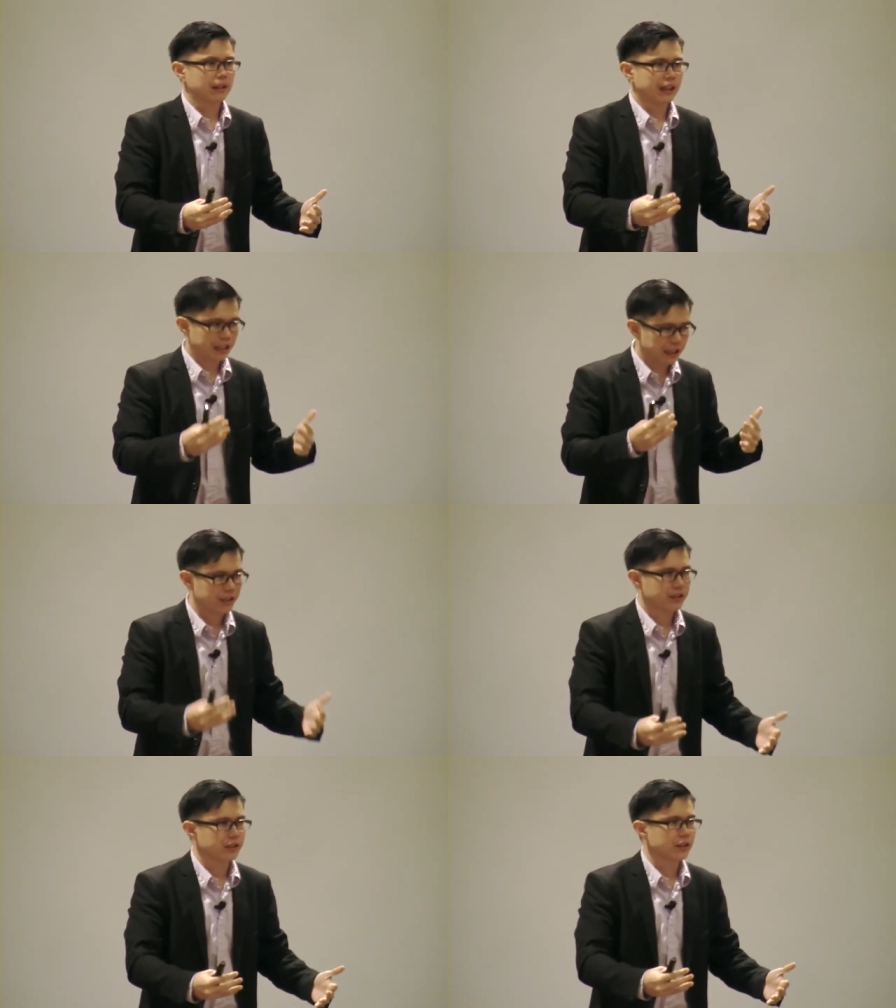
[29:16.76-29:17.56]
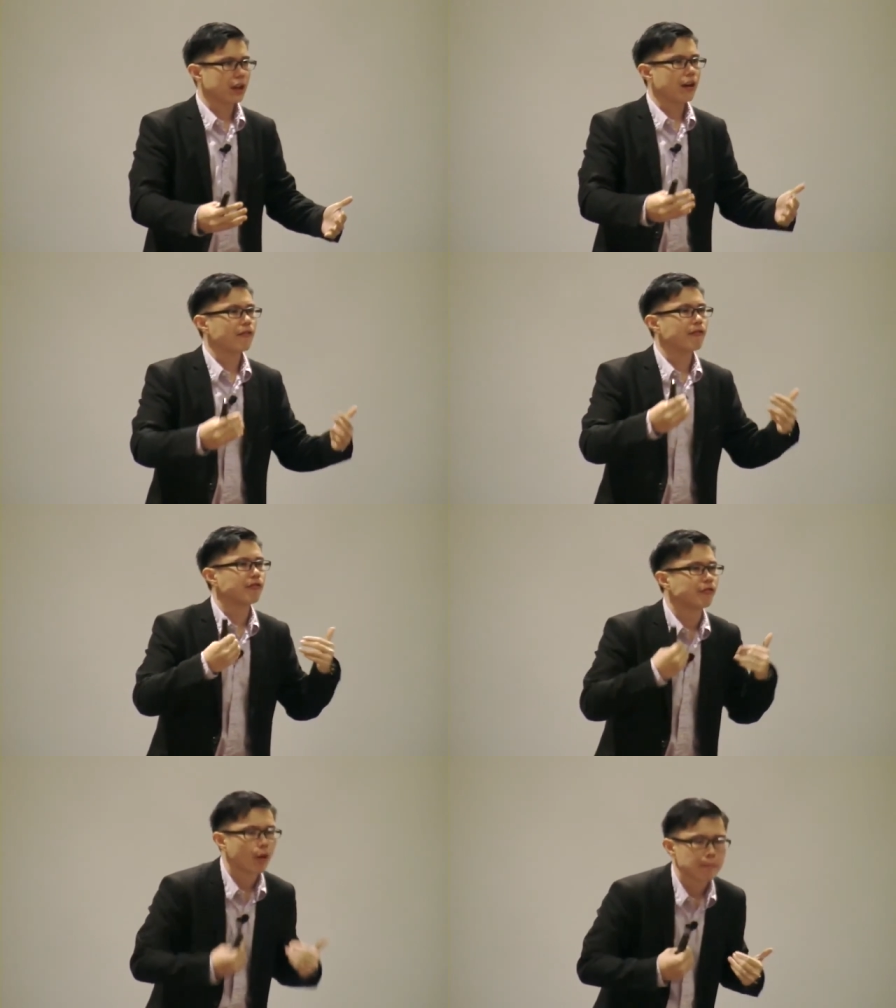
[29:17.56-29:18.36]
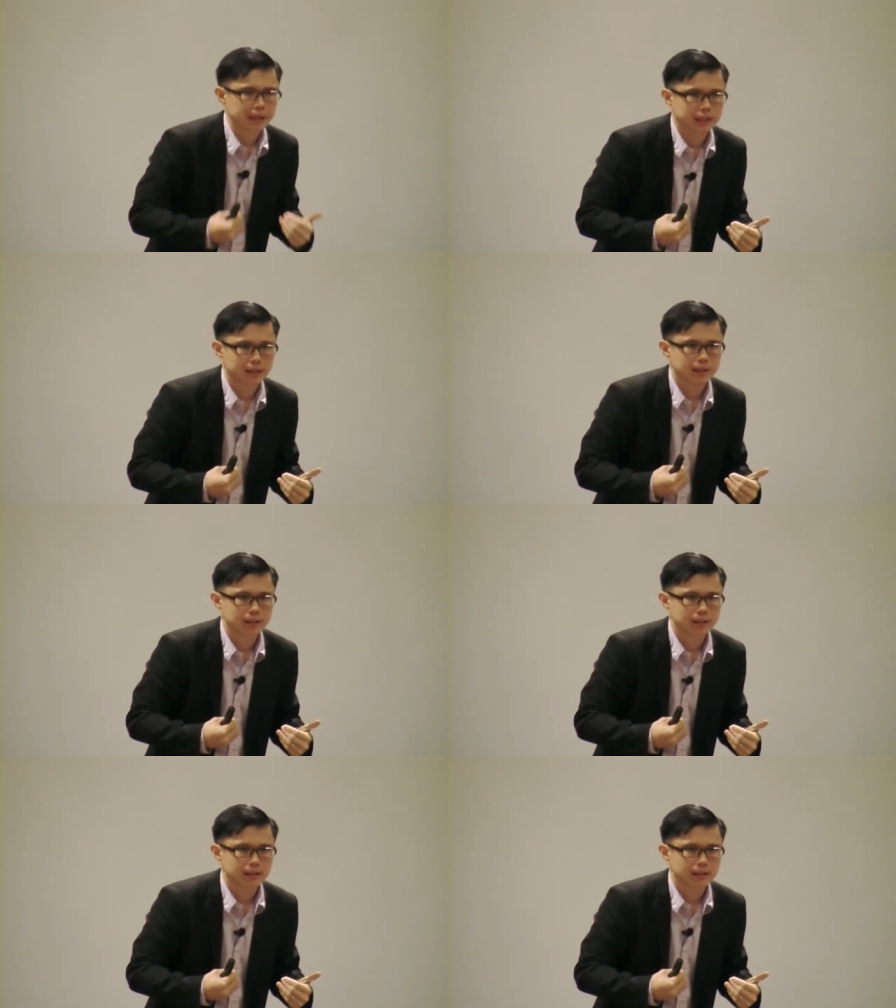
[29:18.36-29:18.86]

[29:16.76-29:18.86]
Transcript: it is for me.